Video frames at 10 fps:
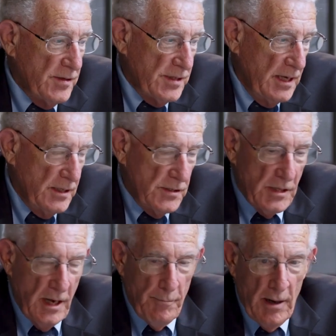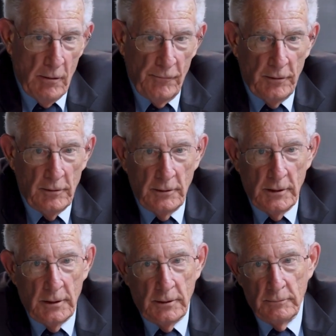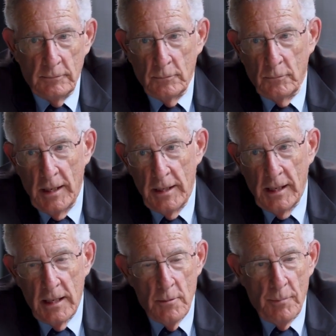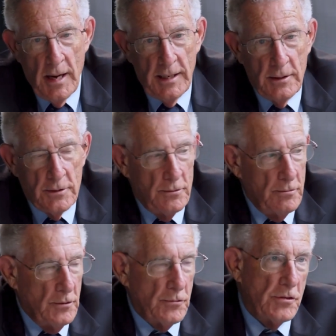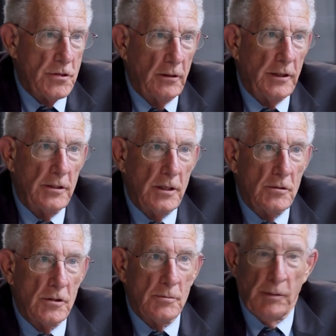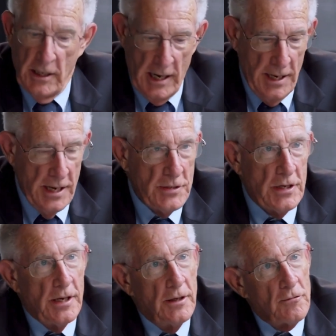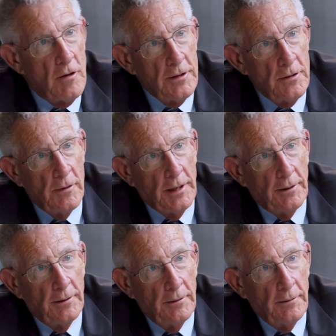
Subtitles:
Fasting is a powerful way to get your body into nutritional ketosis, but it ain't easy. Try doing it.